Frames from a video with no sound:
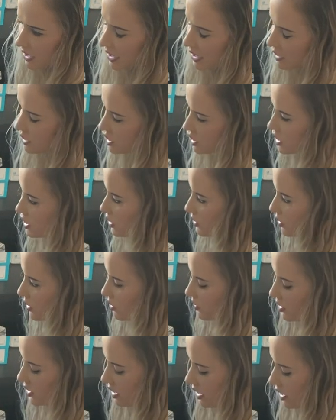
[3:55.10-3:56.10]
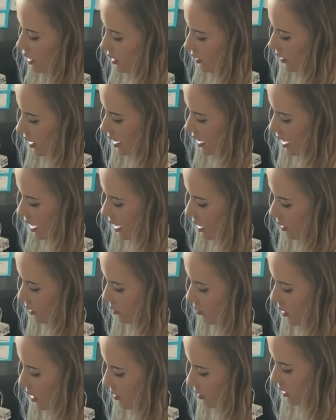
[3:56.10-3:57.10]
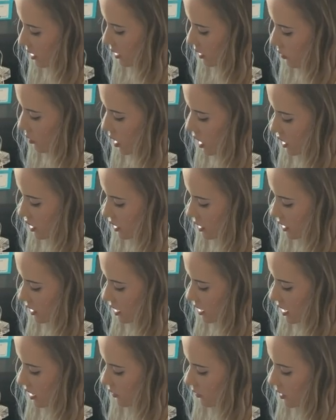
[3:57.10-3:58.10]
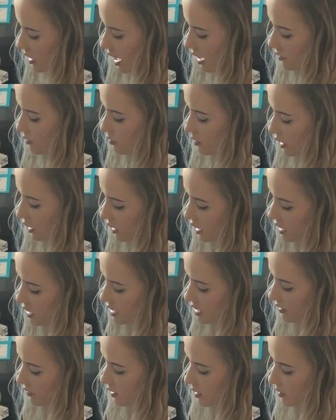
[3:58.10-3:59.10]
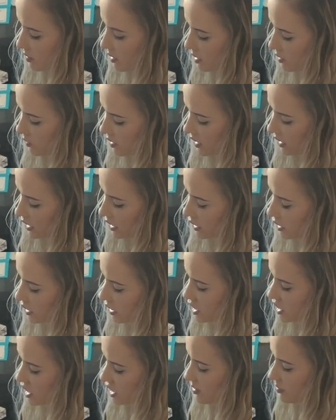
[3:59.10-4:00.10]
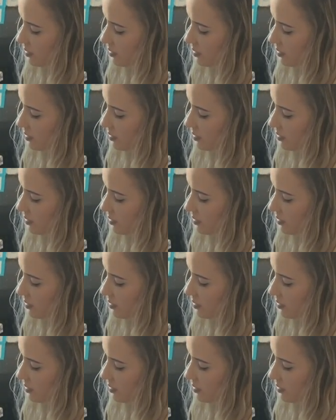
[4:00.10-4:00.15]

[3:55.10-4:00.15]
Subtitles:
I just don't know where they are right now. Probably in the washer and stuff. We have millions of them, and we literally just